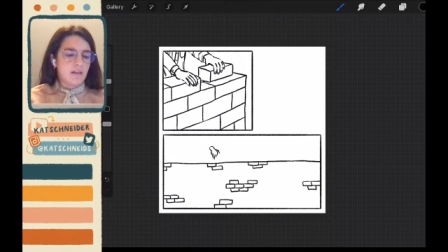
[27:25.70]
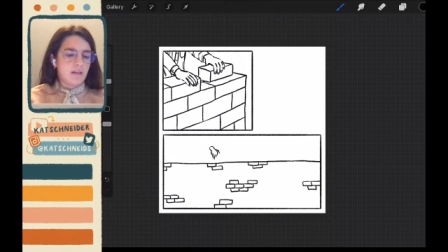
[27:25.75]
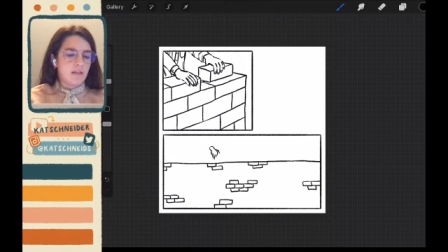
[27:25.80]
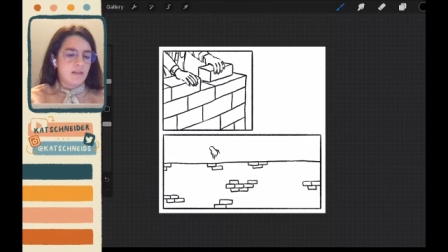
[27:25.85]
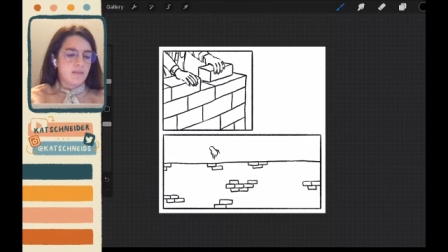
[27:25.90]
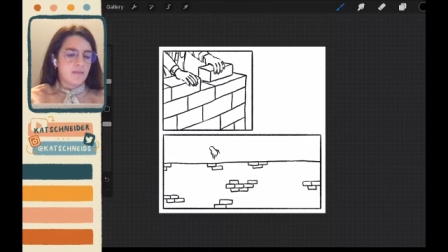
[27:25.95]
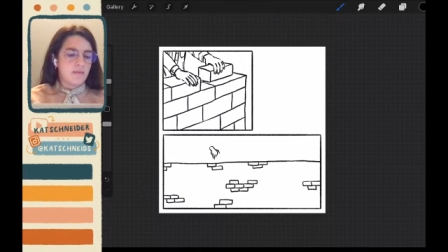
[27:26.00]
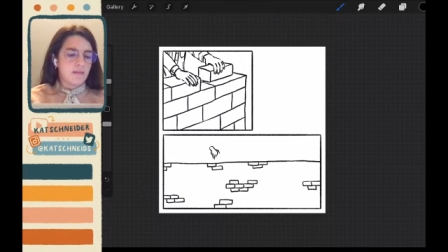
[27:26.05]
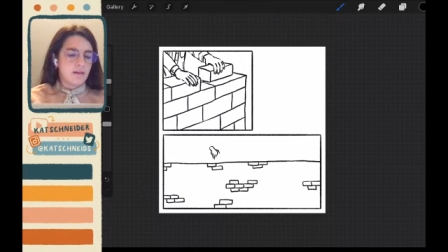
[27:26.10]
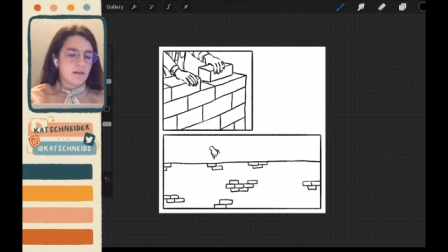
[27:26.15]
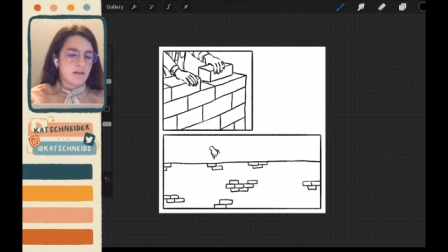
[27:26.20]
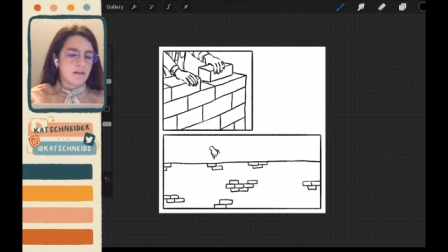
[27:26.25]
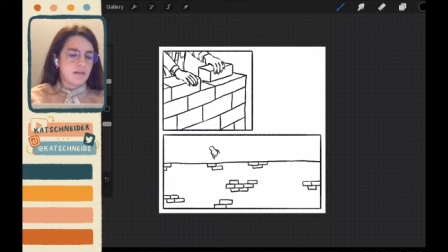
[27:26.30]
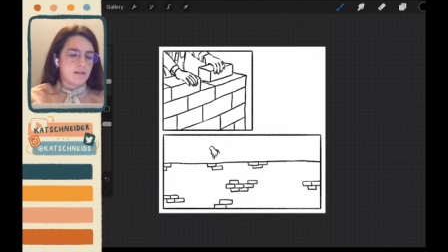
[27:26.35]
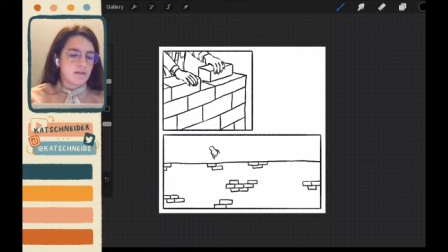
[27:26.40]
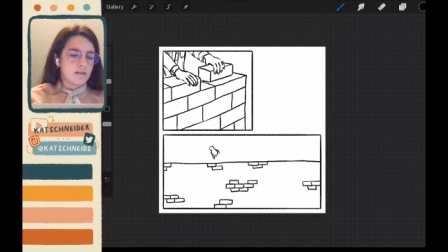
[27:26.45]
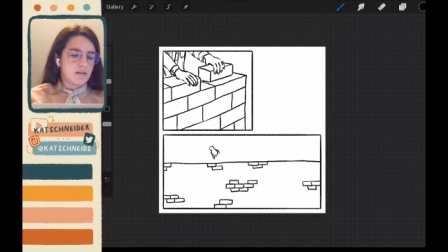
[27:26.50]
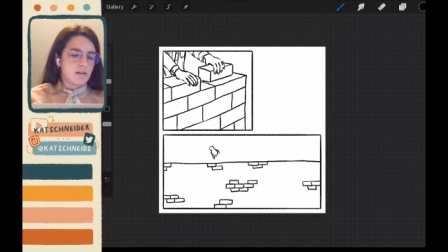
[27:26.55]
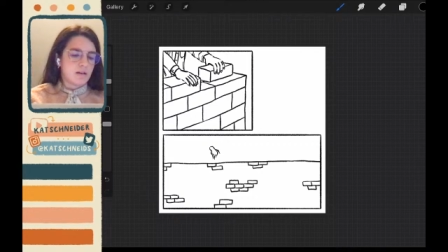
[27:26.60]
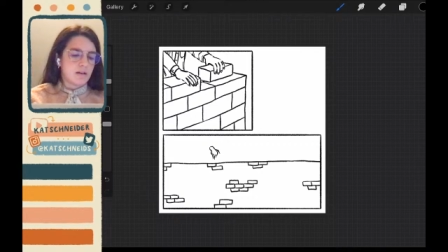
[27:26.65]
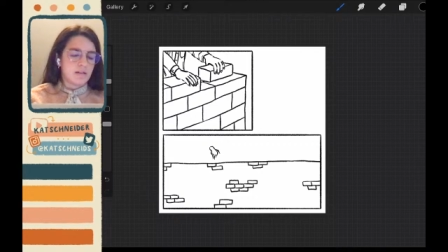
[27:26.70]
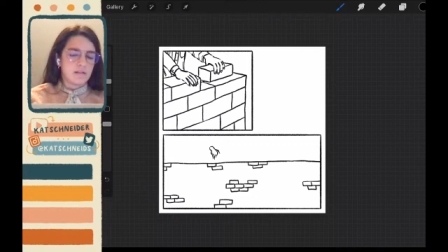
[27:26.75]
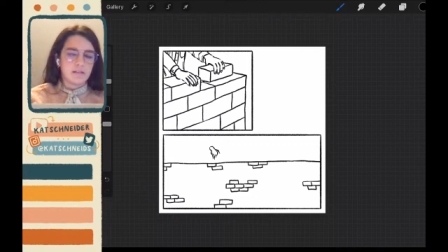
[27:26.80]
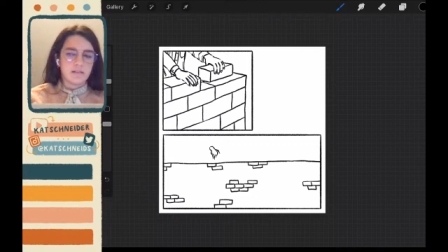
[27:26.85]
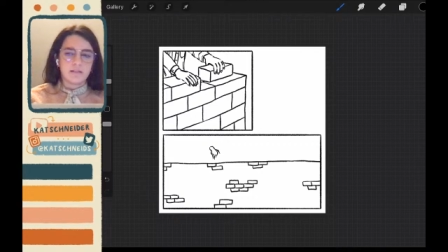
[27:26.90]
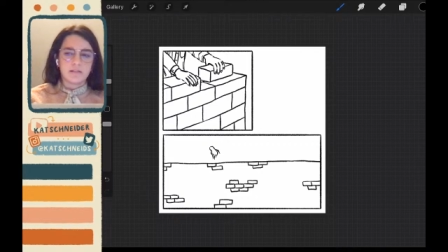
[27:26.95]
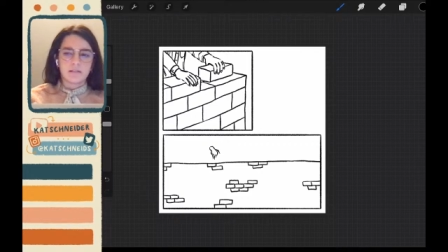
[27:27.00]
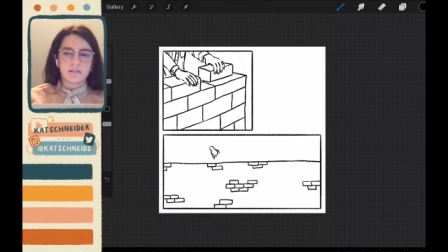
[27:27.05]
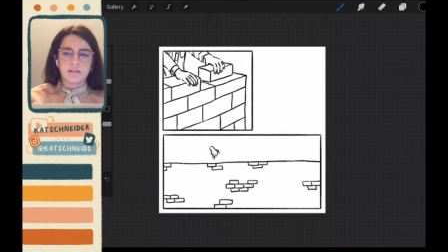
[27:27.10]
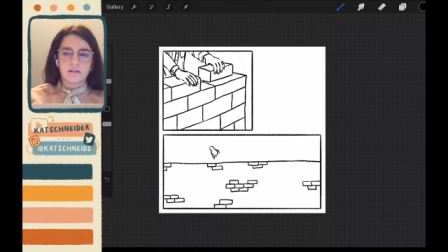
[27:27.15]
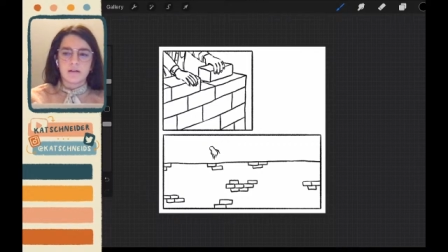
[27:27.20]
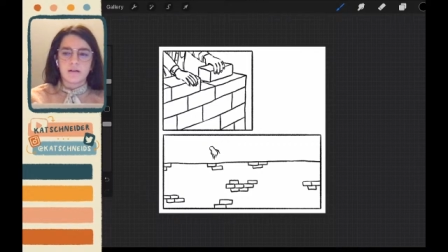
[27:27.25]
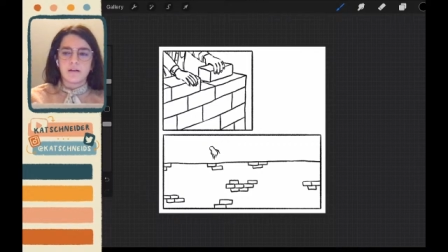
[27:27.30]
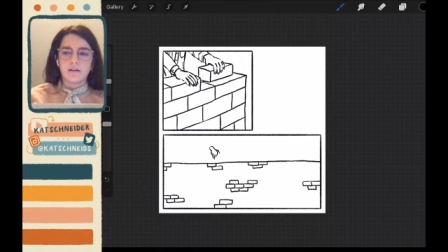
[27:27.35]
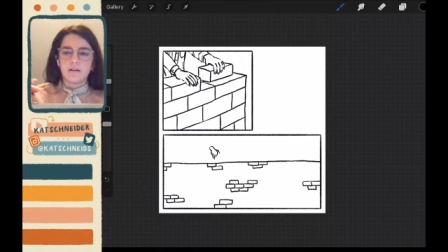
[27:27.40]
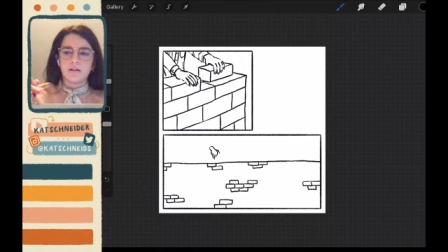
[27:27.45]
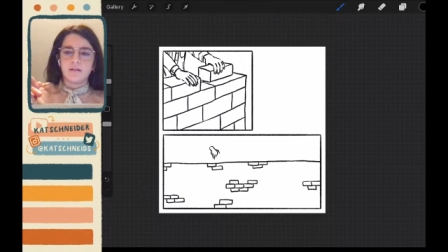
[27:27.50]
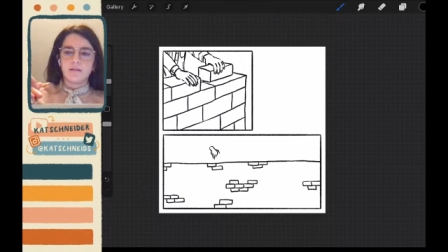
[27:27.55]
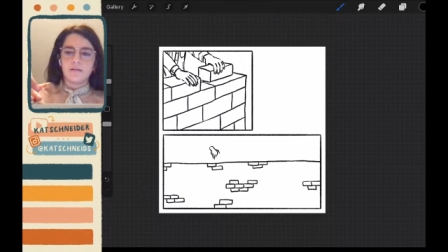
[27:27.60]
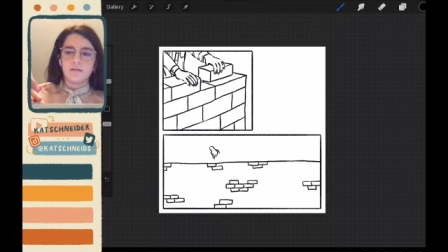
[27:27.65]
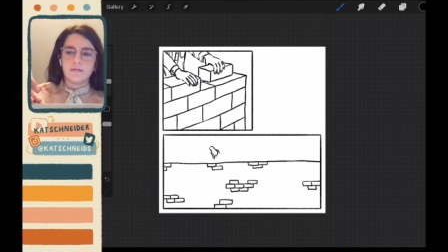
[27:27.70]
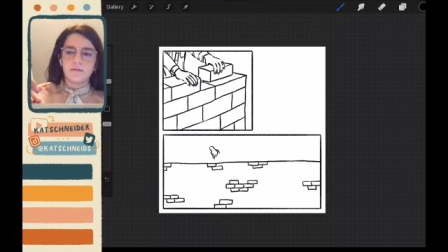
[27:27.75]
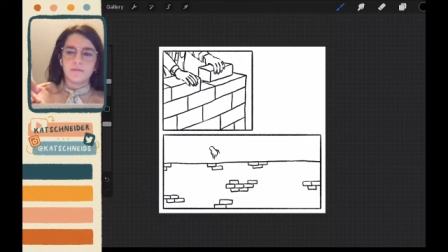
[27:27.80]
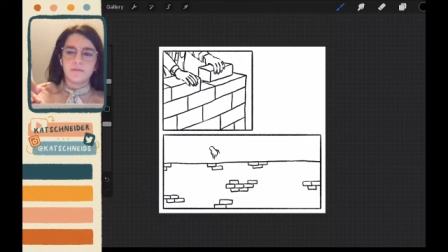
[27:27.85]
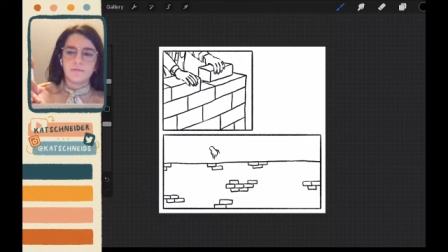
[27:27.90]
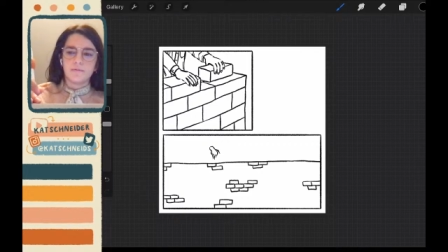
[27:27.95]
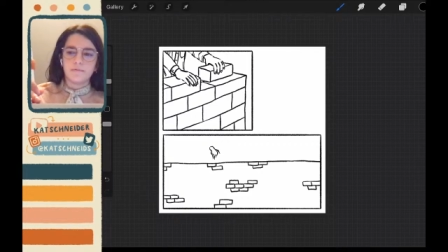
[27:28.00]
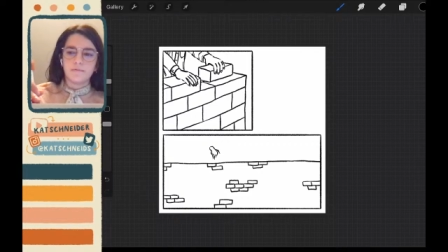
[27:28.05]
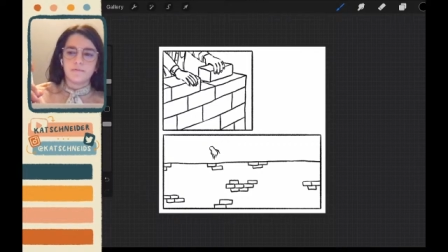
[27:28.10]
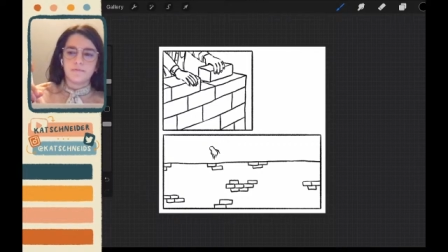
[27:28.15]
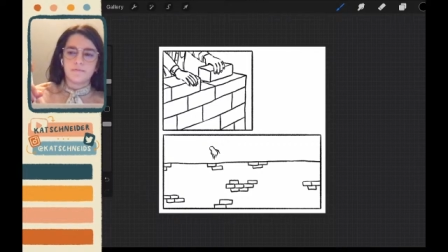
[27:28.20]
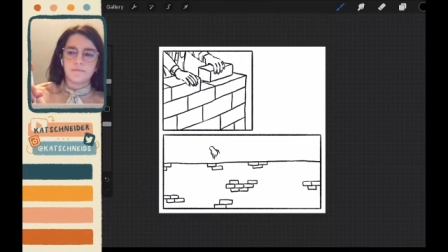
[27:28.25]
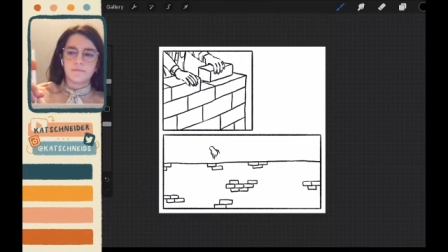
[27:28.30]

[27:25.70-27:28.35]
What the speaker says: and then I just kind of,